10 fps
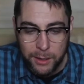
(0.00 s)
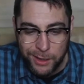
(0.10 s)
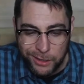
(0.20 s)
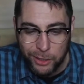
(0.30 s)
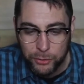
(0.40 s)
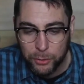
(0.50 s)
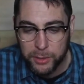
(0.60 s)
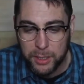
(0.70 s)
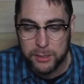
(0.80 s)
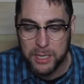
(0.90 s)
and also
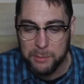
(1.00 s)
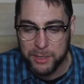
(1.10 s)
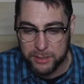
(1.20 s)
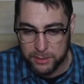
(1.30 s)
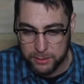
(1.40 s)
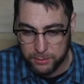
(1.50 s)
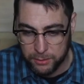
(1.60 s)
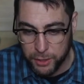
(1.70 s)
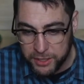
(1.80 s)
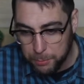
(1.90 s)
does Demas.
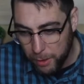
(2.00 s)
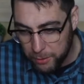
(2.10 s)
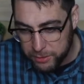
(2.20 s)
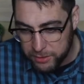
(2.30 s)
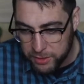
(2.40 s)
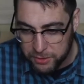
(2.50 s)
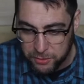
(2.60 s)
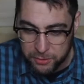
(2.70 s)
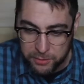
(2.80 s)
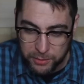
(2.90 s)
Greet the brothers and
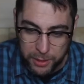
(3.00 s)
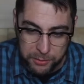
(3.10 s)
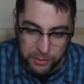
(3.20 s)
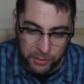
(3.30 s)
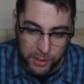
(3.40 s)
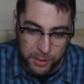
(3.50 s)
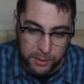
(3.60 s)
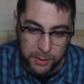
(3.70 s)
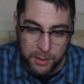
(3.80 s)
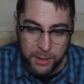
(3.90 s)
sisters of Laodicea
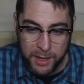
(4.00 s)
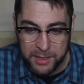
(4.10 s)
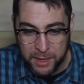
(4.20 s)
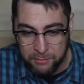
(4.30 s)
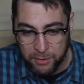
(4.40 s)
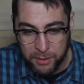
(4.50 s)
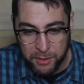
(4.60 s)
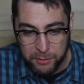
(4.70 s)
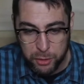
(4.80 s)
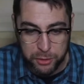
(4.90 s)
and Nympha,
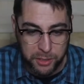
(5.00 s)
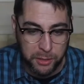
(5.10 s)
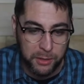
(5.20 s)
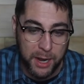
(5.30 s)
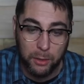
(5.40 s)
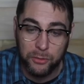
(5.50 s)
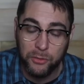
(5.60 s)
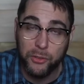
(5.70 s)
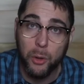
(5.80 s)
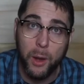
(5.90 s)
the church in her house, and
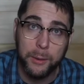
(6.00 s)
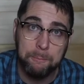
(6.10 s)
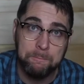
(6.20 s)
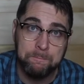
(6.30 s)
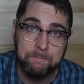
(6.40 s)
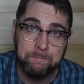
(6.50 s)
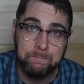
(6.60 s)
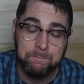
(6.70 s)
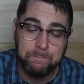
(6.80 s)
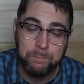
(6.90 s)
so on.
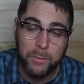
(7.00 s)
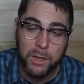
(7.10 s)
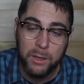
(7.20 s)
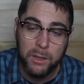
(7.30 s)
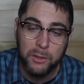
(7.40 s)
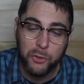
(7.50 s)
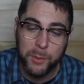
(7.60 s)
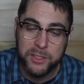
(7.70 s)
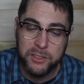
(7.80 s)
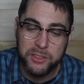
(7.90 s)
So he
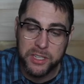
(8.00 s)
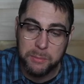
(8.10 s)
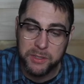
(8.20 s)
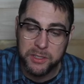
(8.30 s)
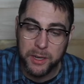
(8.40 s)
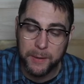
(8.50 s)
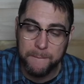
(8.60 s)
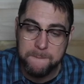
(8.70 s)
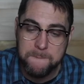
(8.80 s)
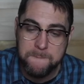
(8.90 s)
mentions Demas there.
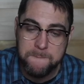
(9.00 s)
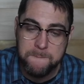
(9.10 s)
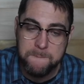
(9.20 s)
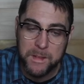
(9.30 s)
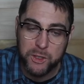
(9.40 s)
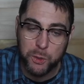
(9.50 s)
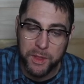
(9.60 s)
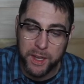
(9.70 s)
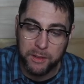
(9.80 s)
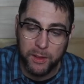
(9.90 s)
That's toward
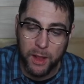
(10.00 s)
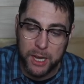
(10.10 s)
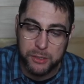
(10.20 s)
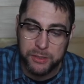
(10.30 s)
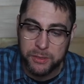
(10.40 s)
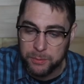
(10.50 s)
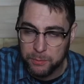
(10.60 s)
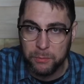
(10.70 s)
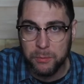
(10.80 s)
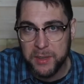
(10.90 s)
the end of Colossians,
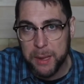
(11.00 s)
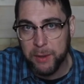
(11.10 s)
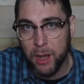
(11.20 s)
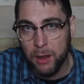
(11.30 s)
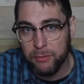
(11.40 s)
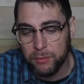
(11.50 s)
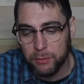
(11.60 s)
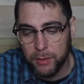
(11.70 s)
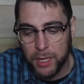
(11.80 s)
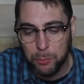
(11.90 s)
naming off
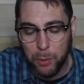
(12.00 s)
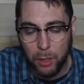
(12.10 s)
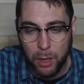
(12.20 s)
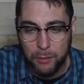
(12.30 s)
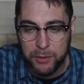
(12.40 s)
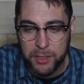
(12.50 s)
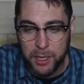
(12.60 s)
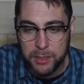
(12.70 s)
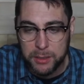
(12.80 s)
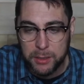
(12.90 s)
as Paul often
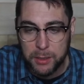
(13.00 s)
does.